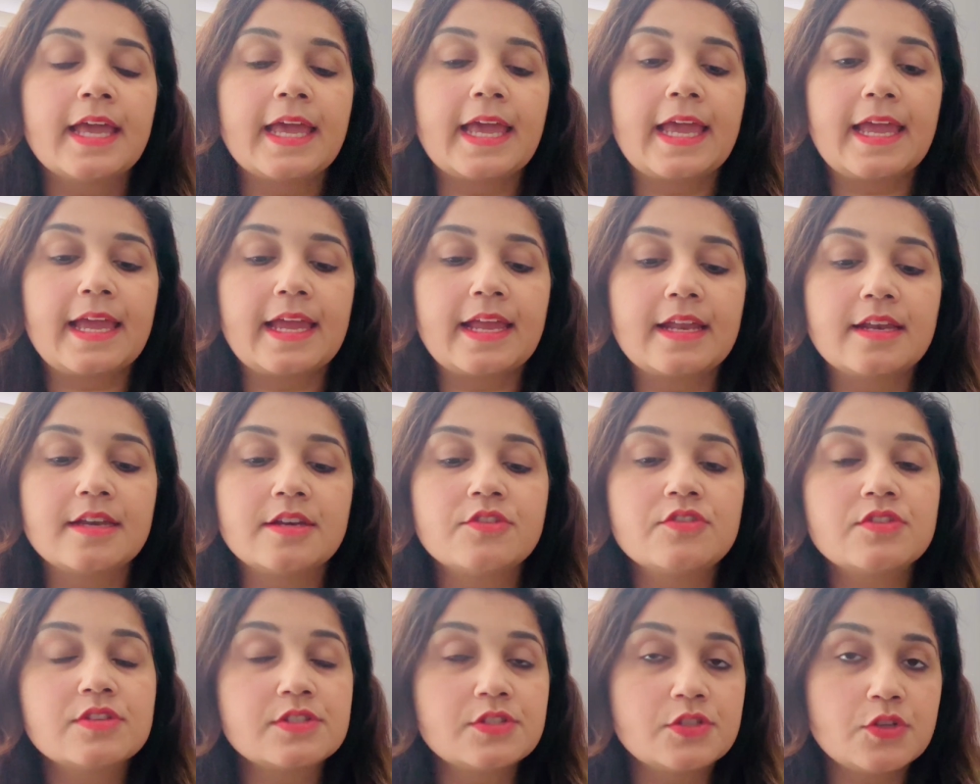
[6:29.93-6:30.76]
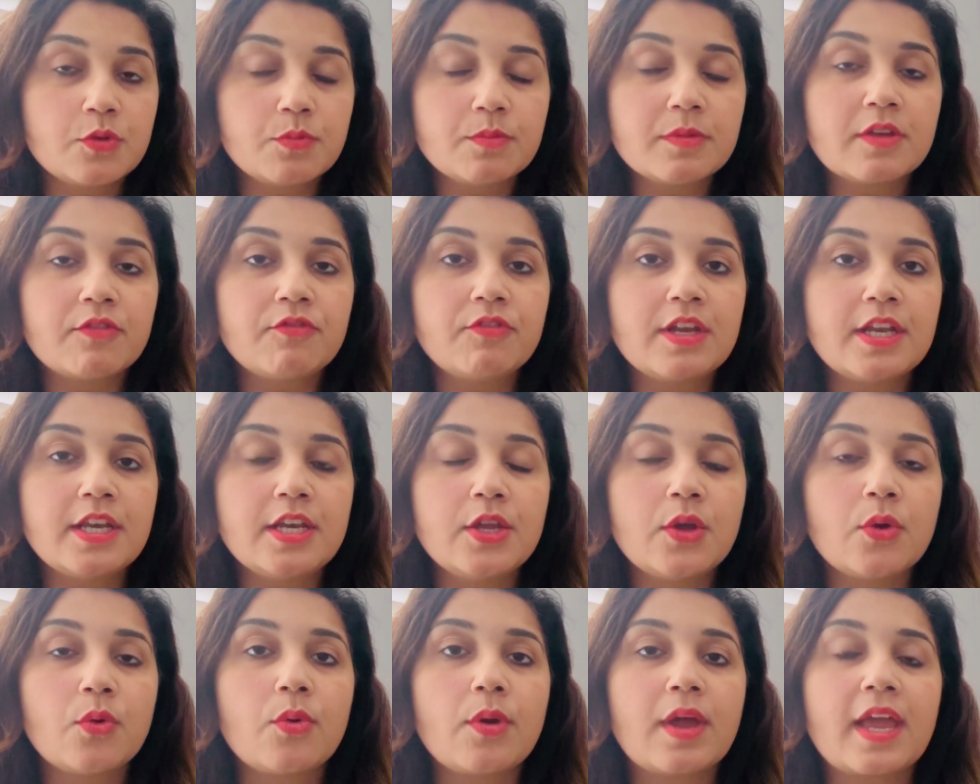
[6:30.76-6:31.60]
and resume the
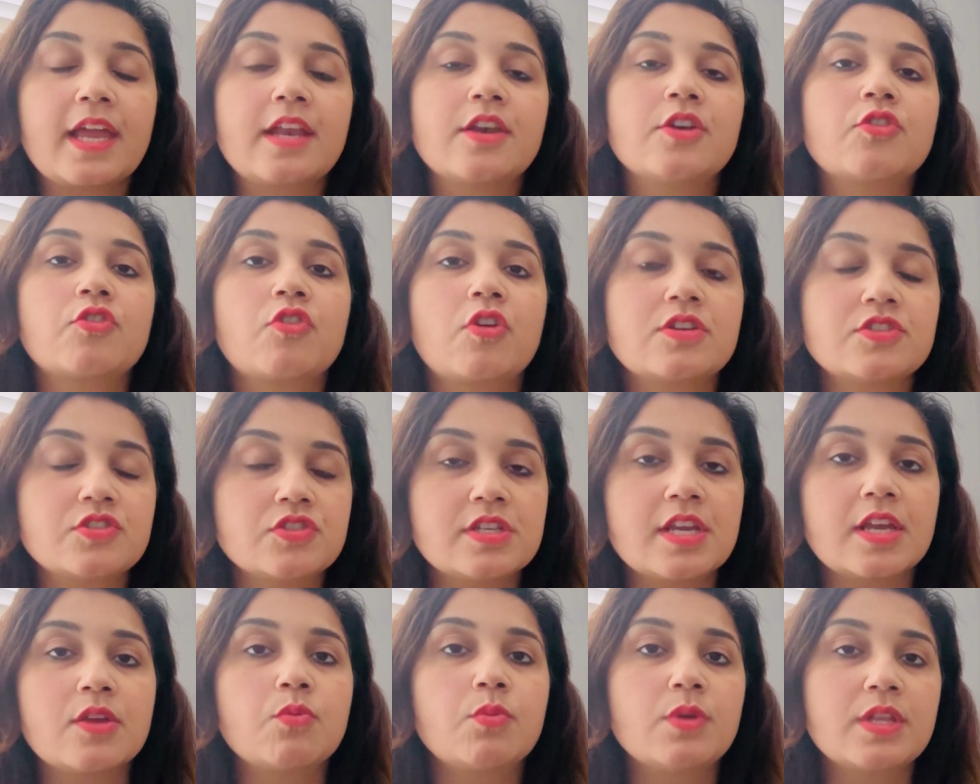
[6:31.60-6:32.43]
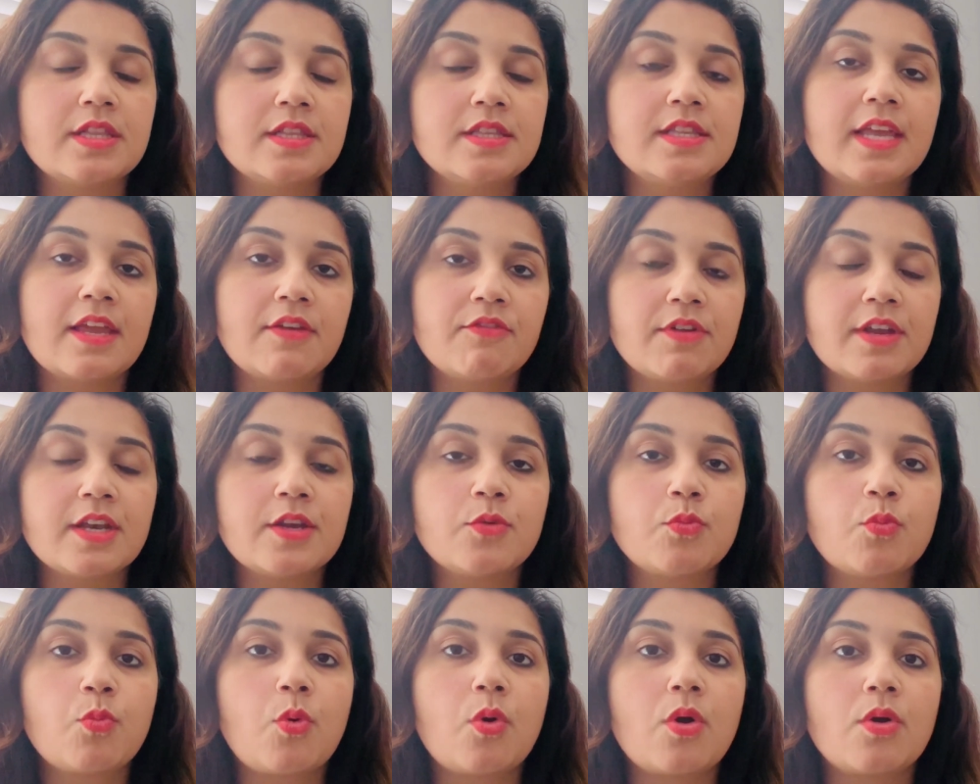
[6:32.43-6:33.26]
video and cross-check with
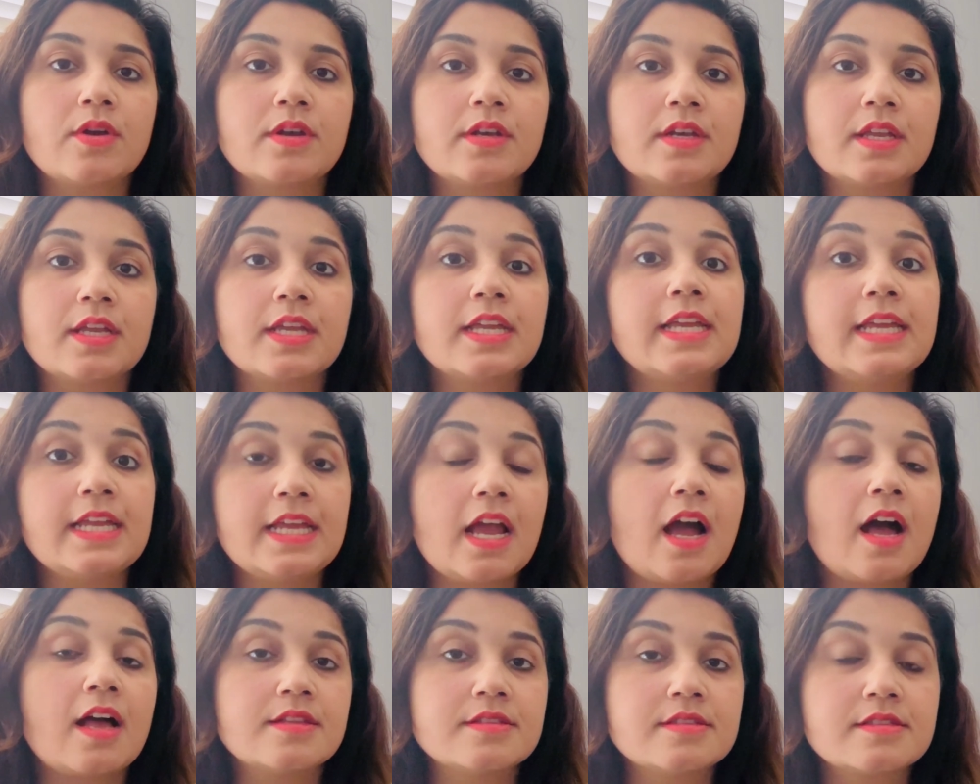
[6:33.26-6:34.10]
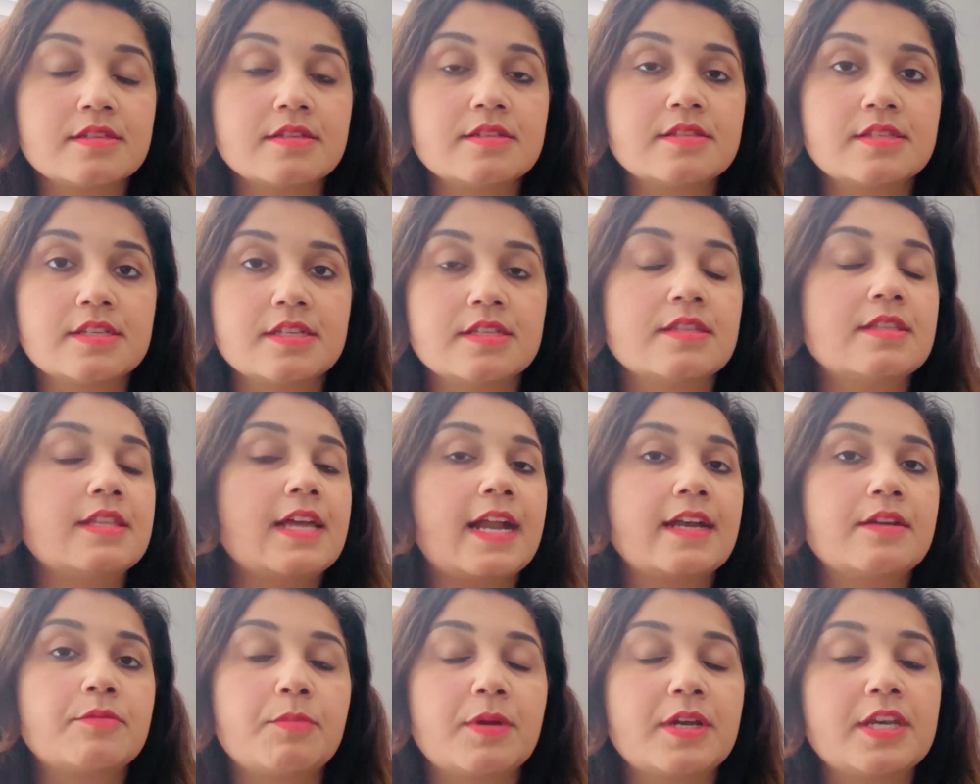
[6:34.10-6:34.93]
David what he answers in
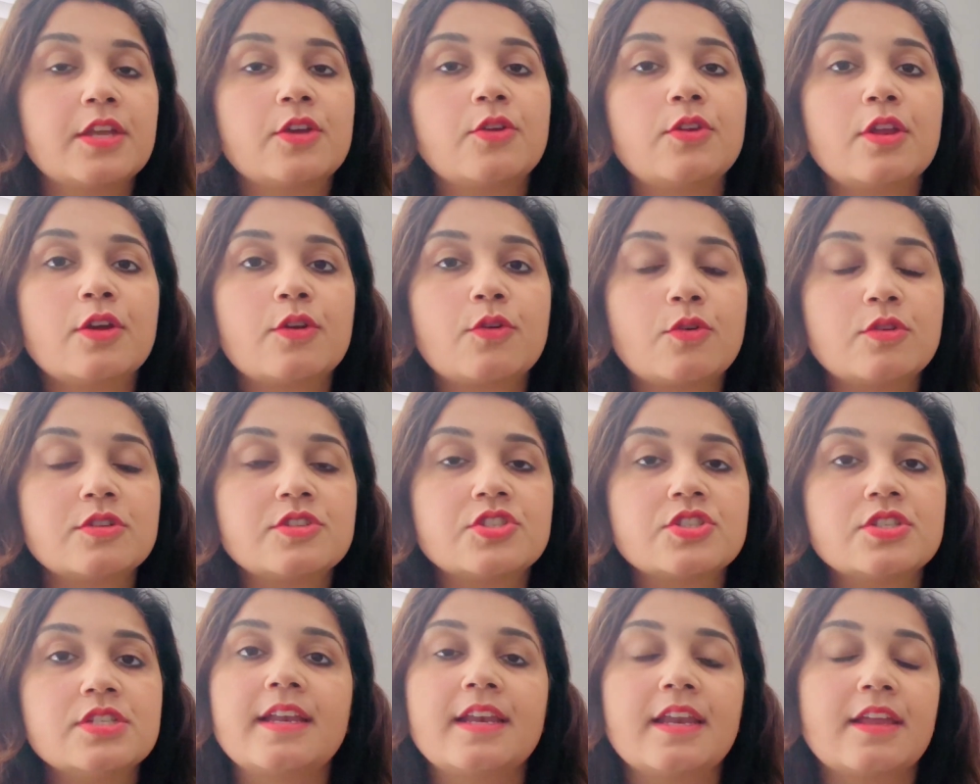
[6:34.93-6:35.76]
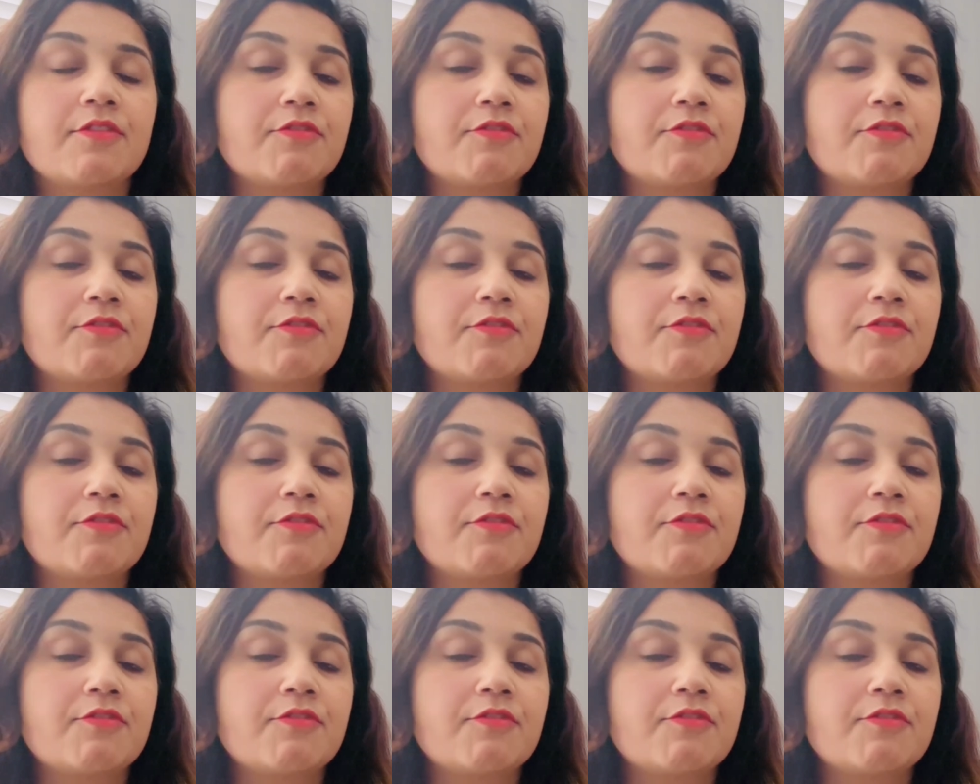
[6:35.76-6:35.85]
that particular question.